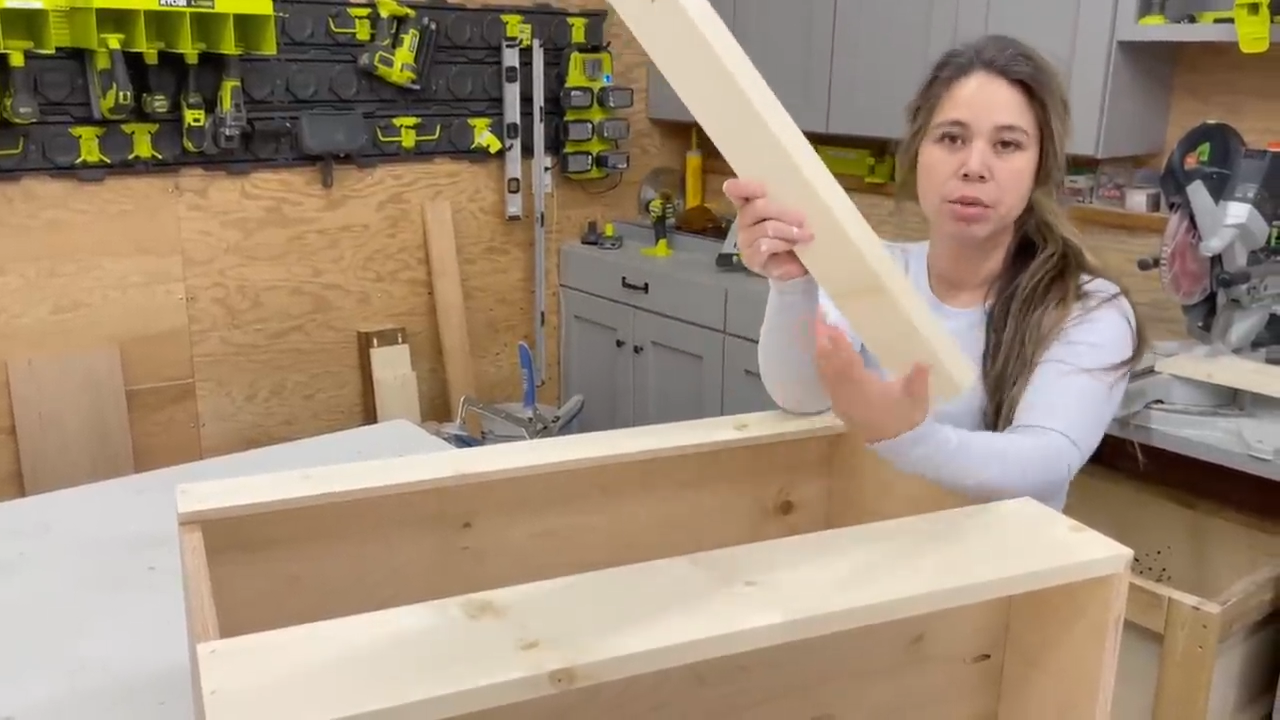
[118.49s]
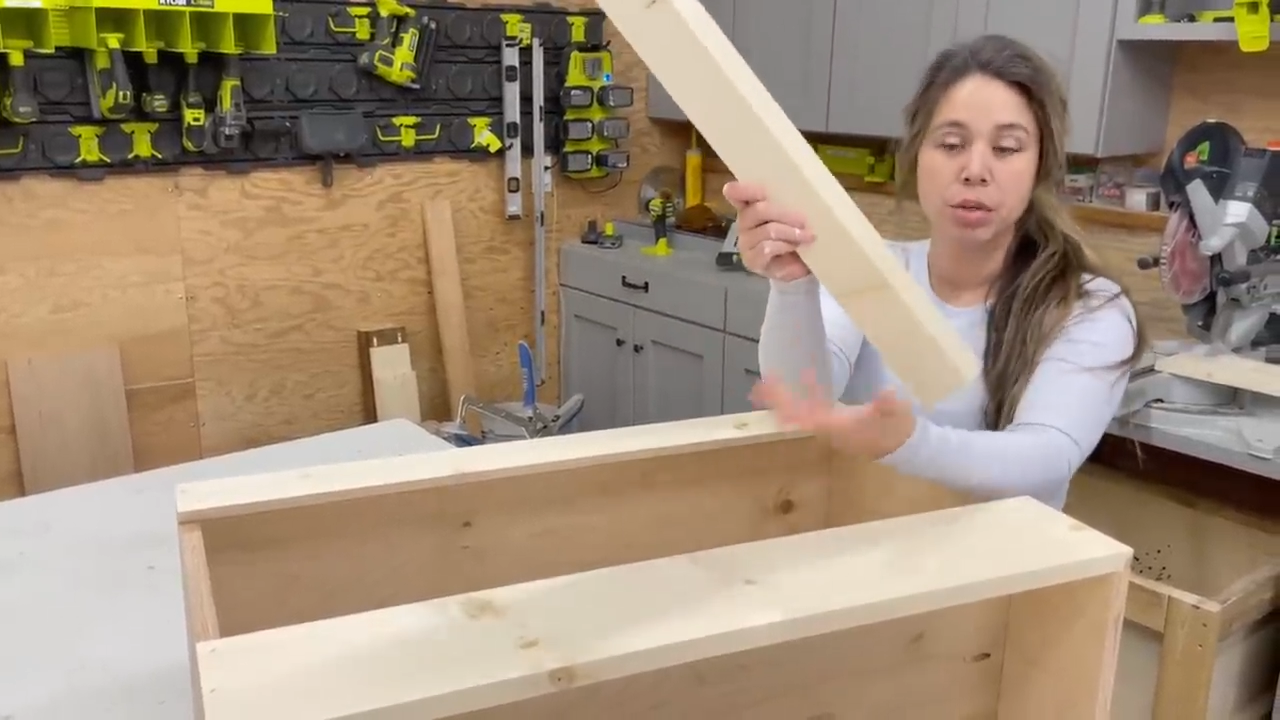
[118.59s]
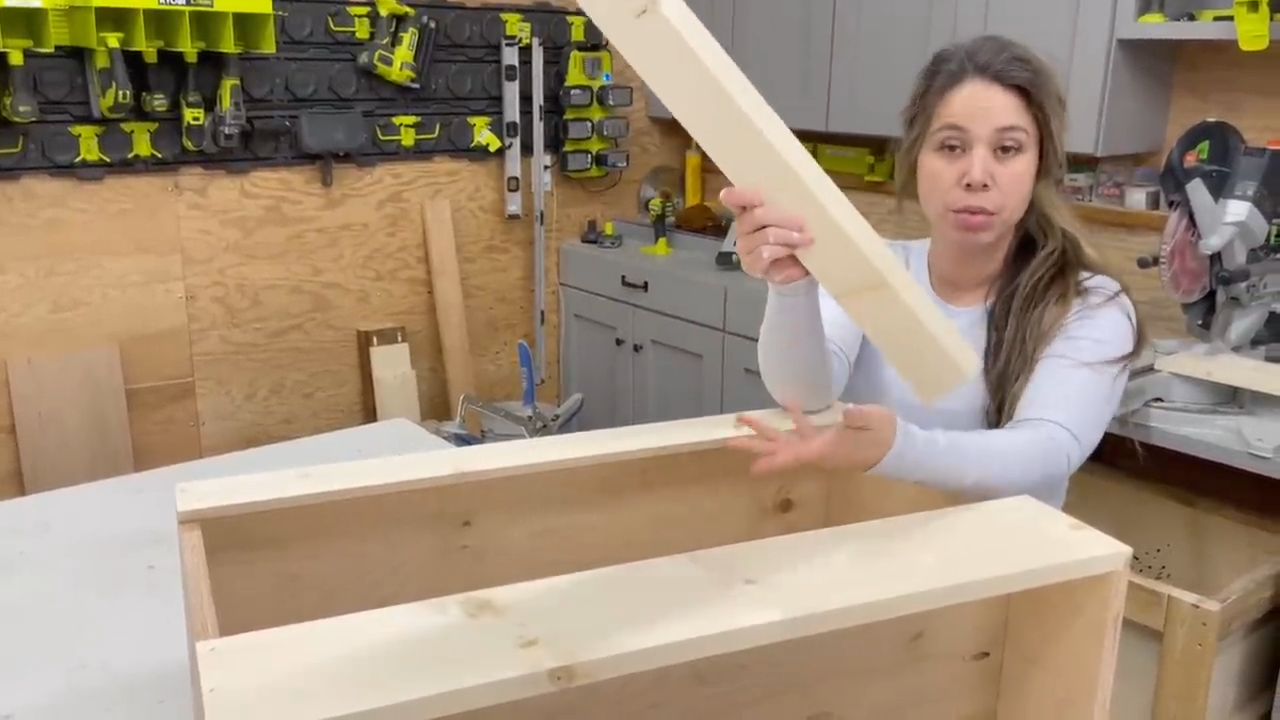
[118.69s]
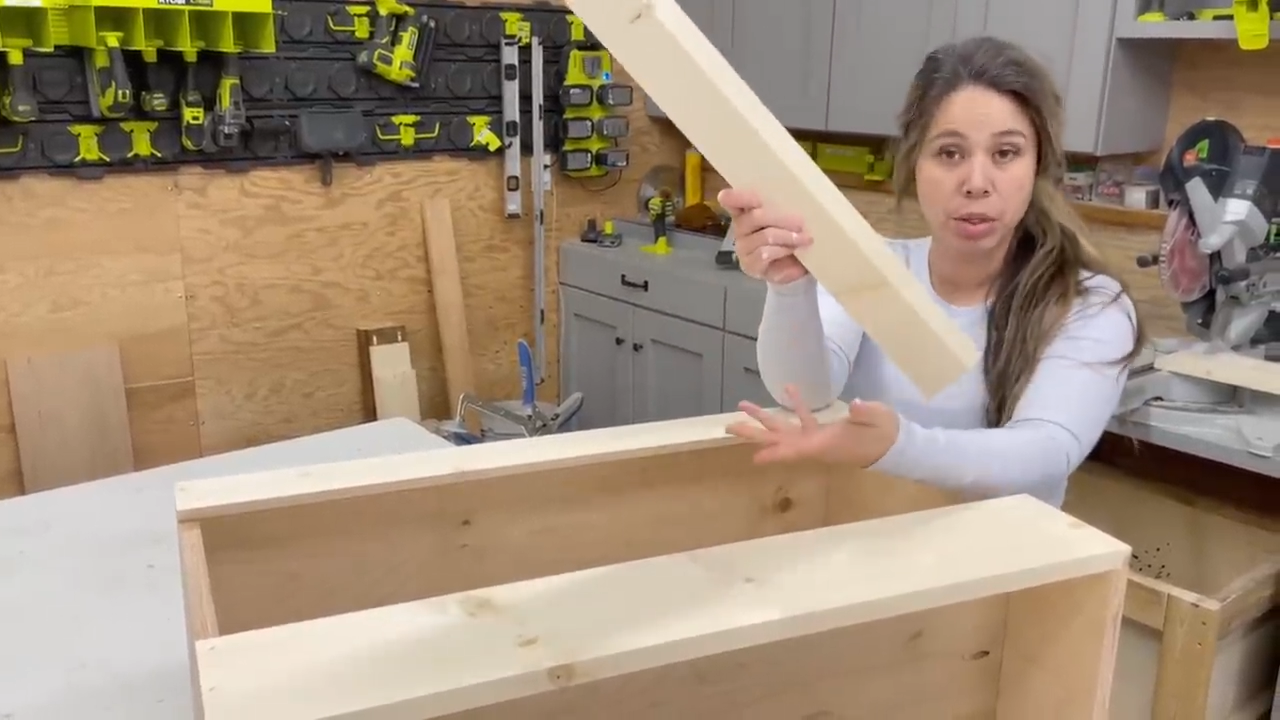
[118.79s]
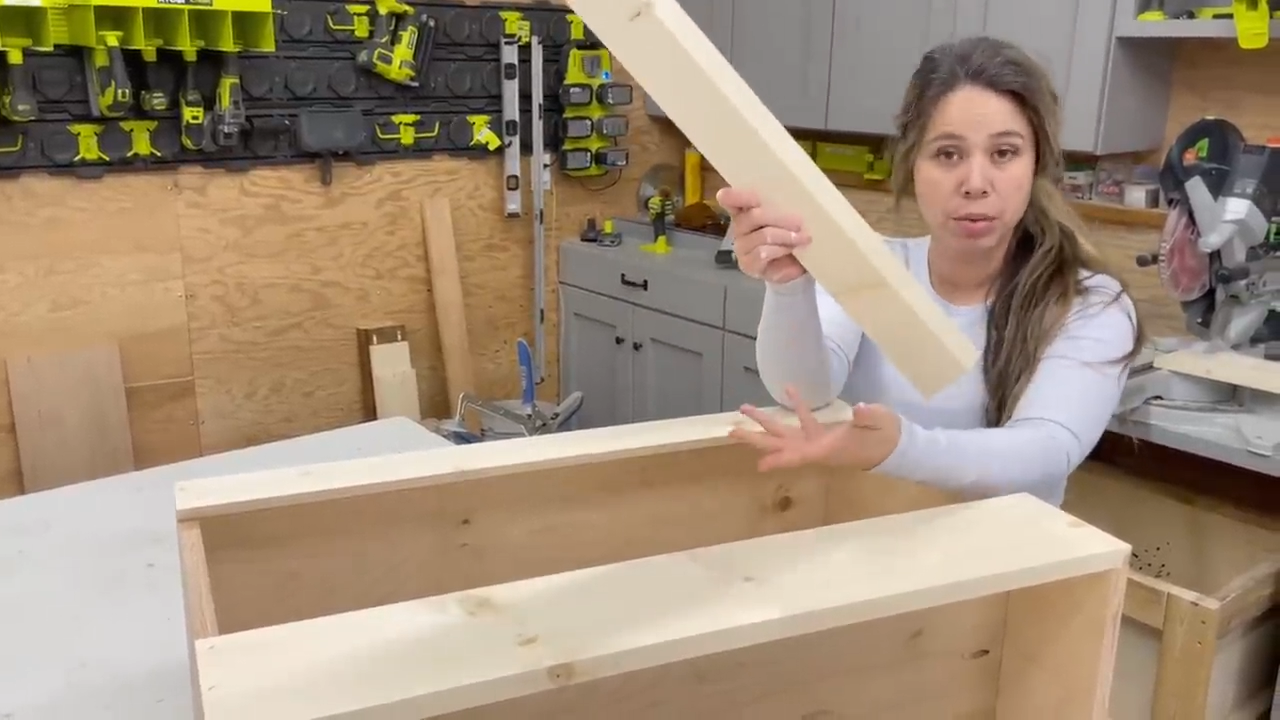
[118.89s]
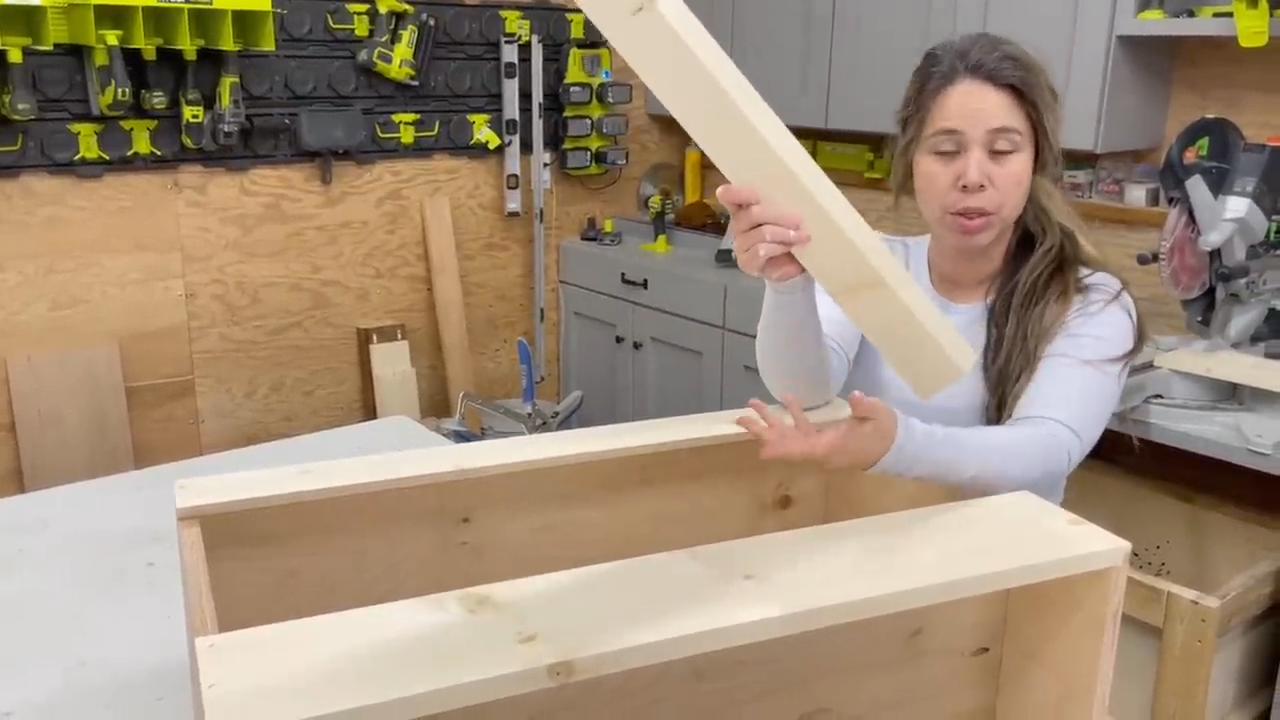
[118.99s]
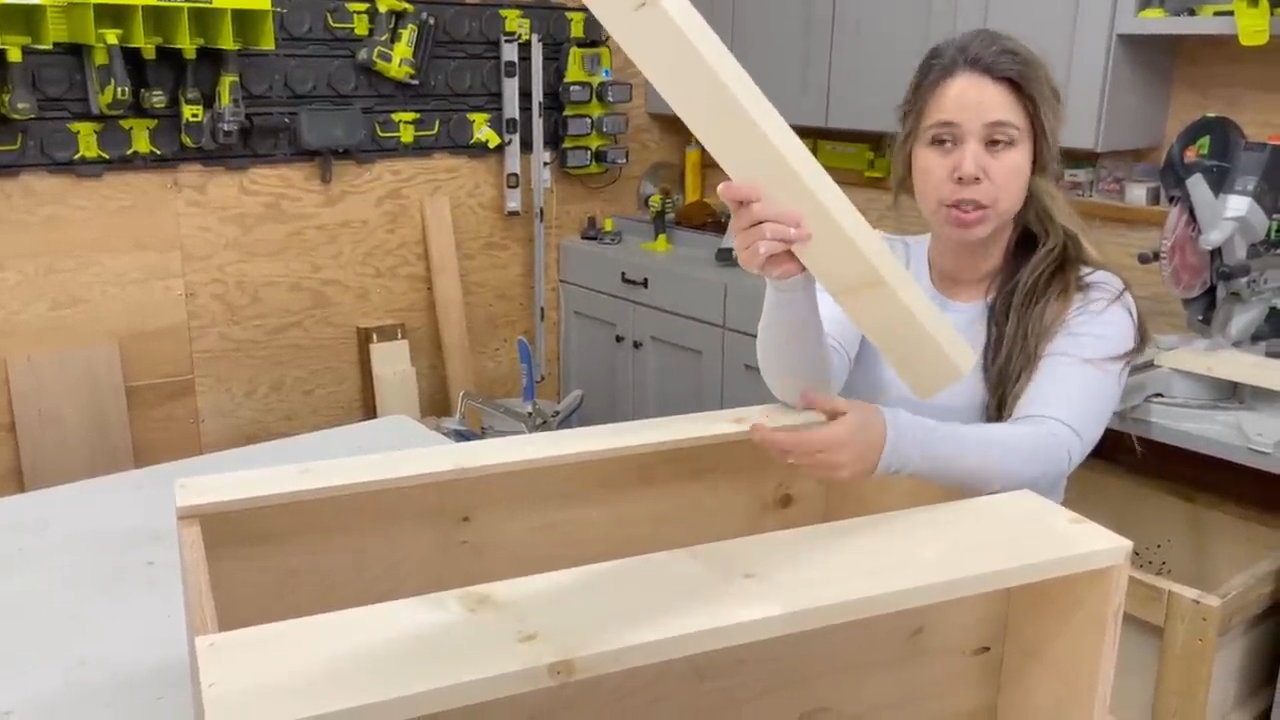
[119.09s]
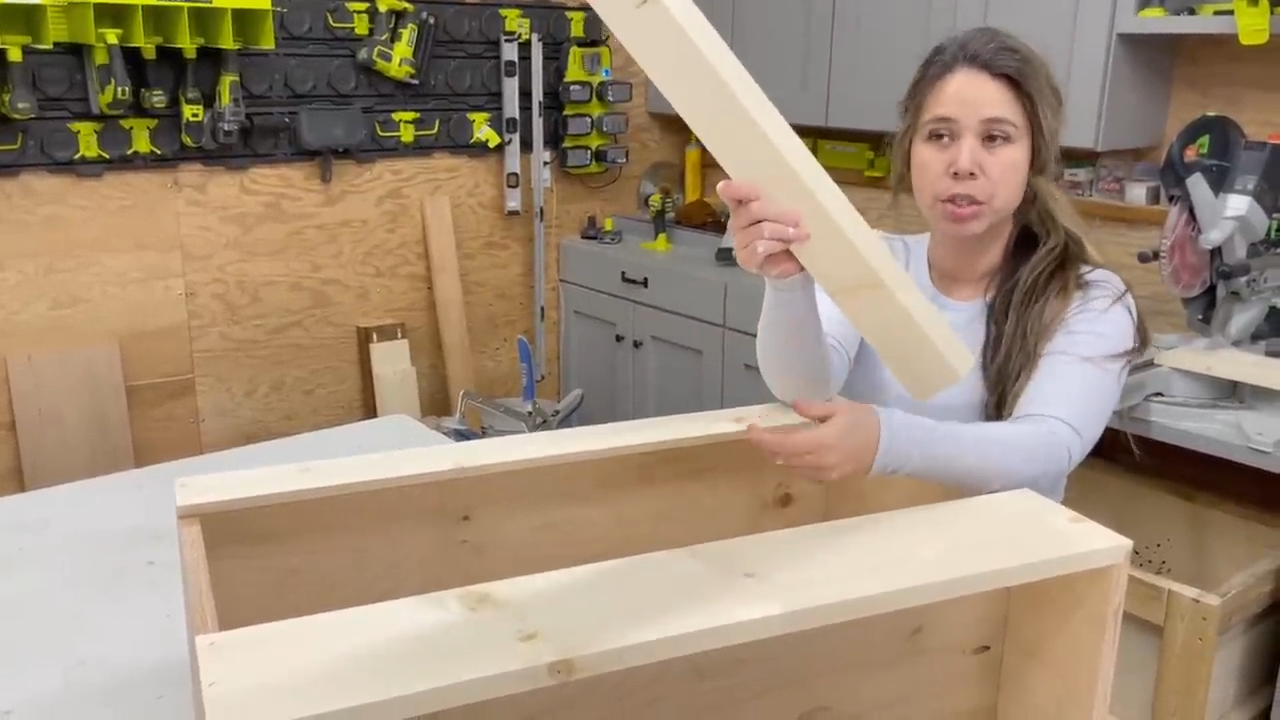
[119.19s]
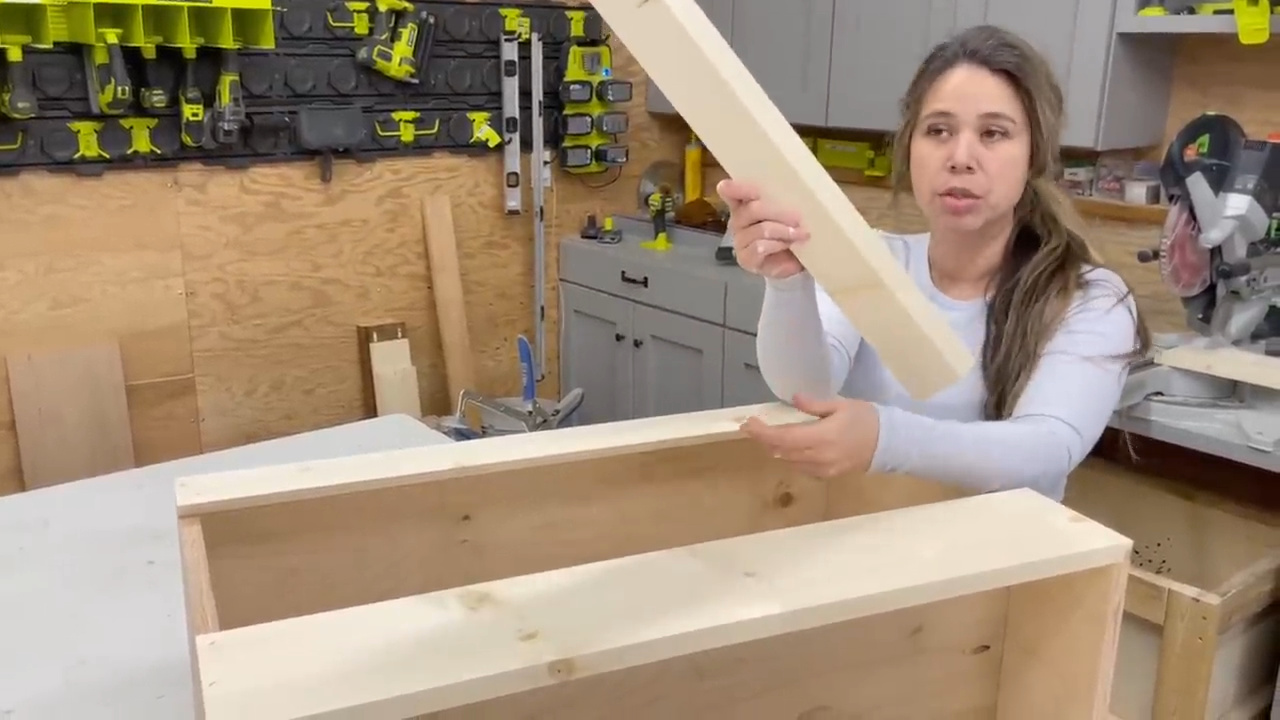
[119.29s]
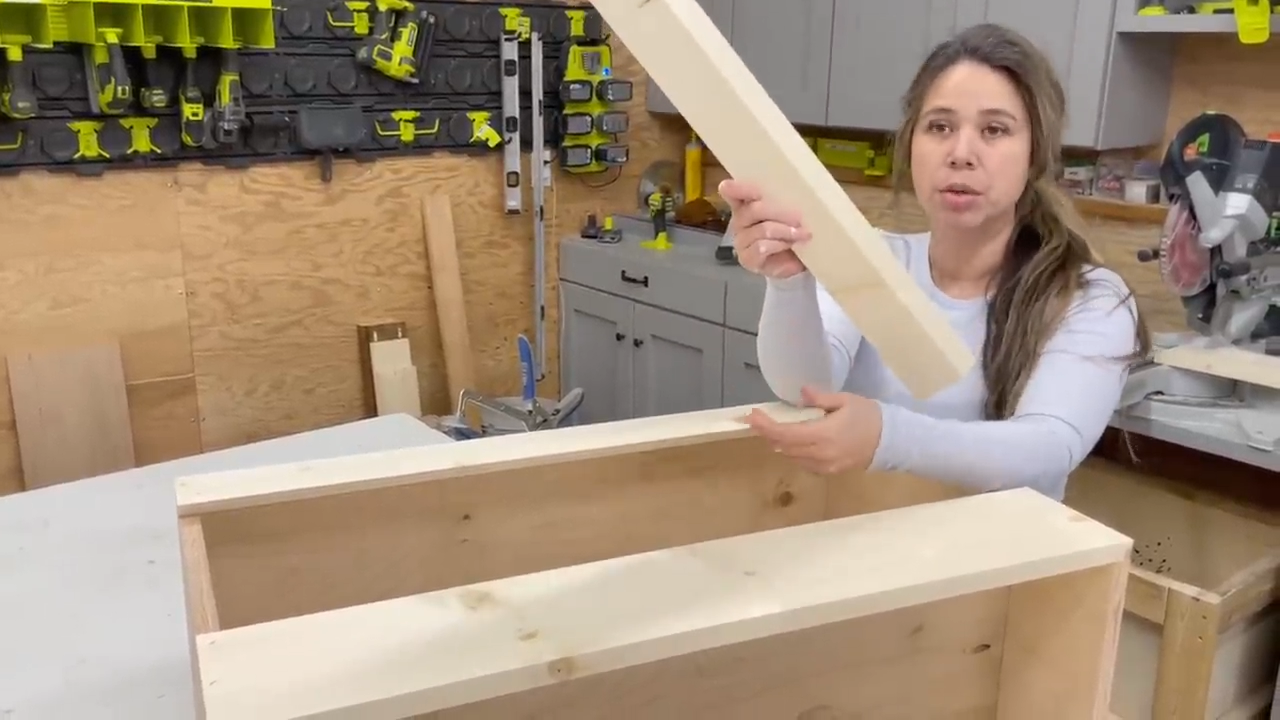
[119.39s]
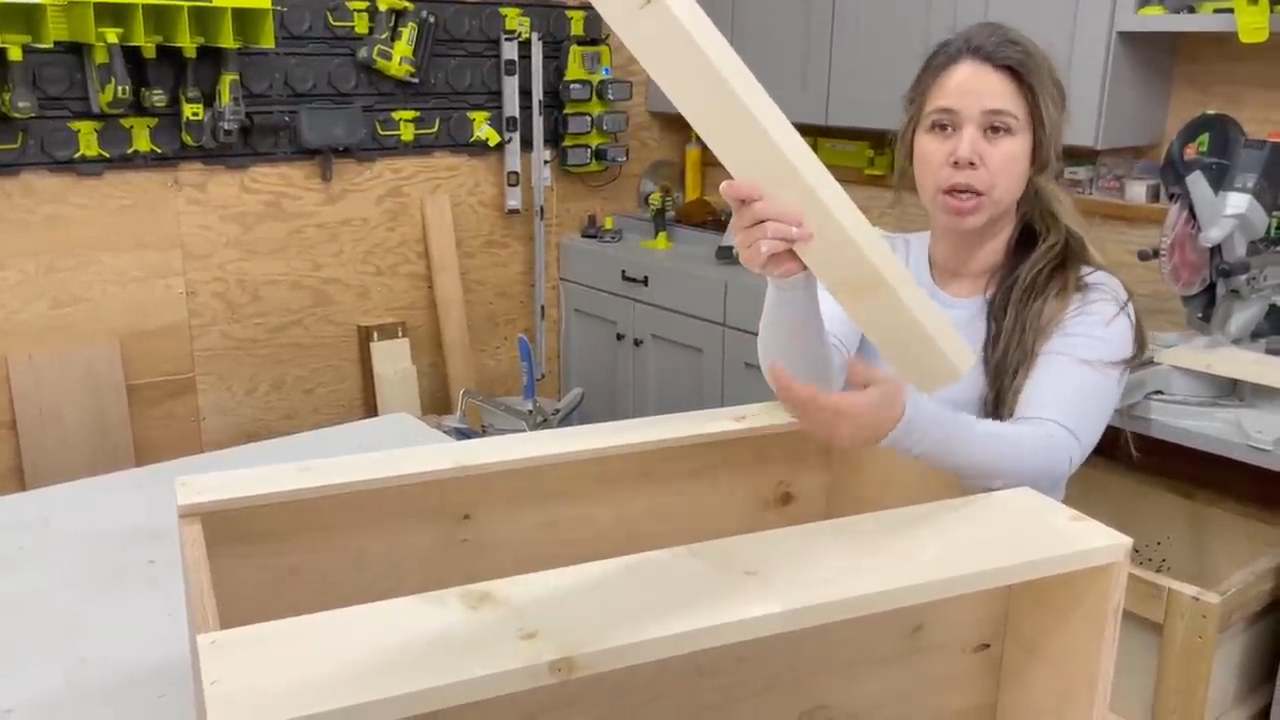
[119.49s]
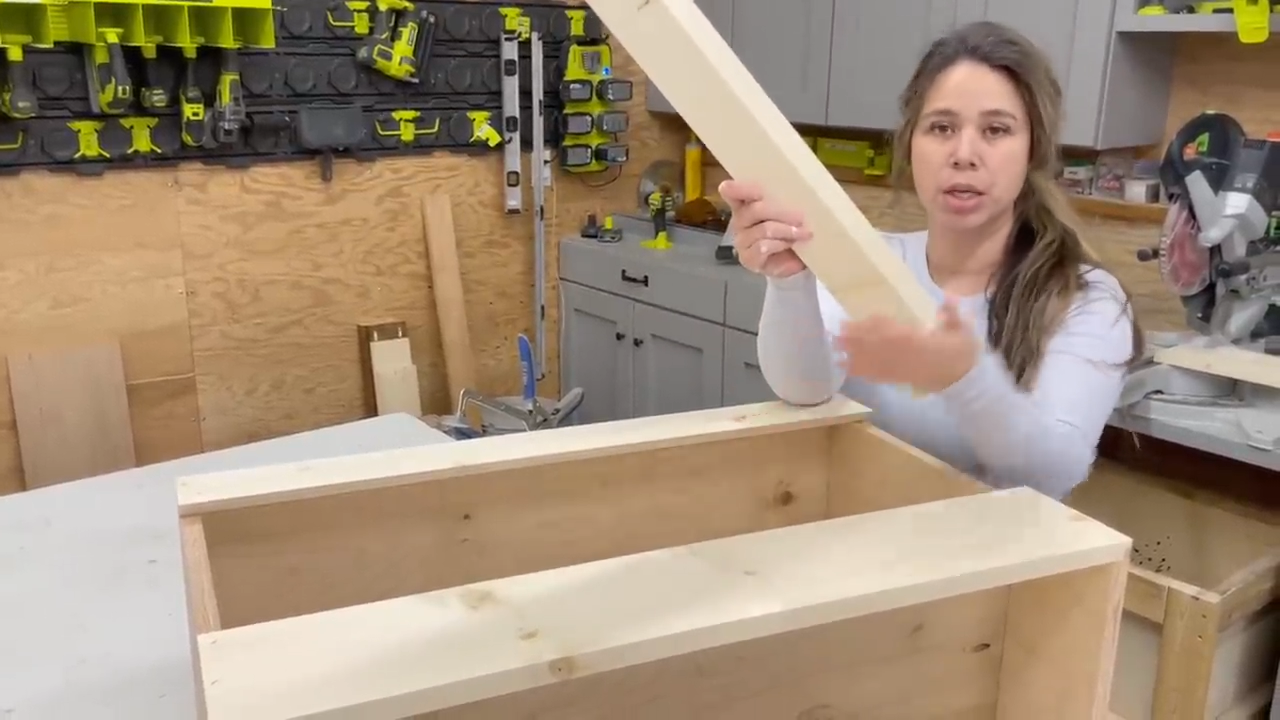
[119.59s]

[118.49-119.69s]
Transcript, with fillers: What you really wanna do